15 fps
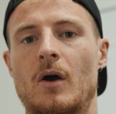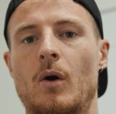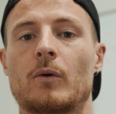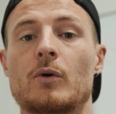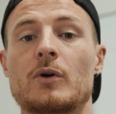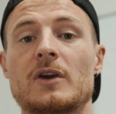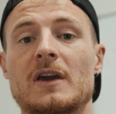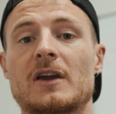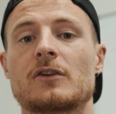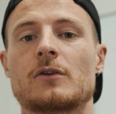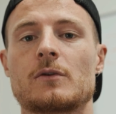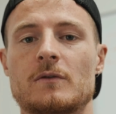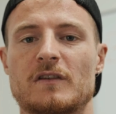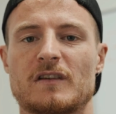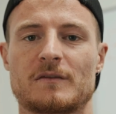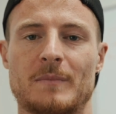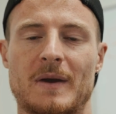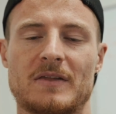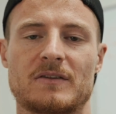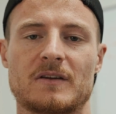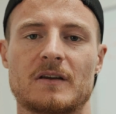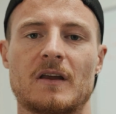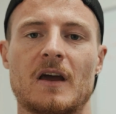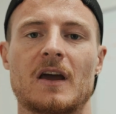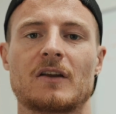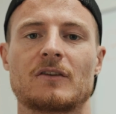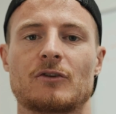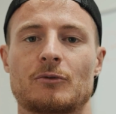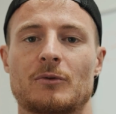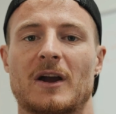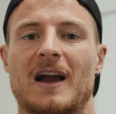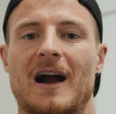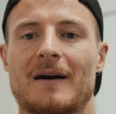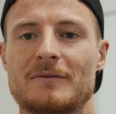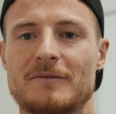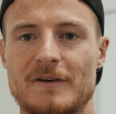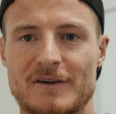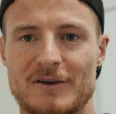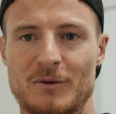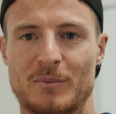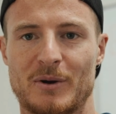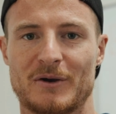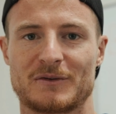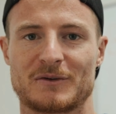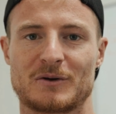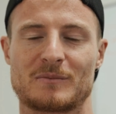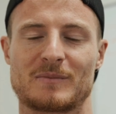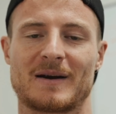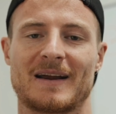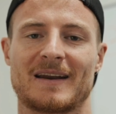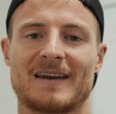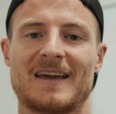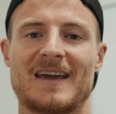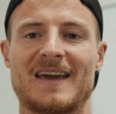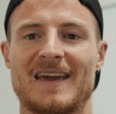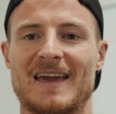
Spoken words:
or you can use this method to recover your personal brand.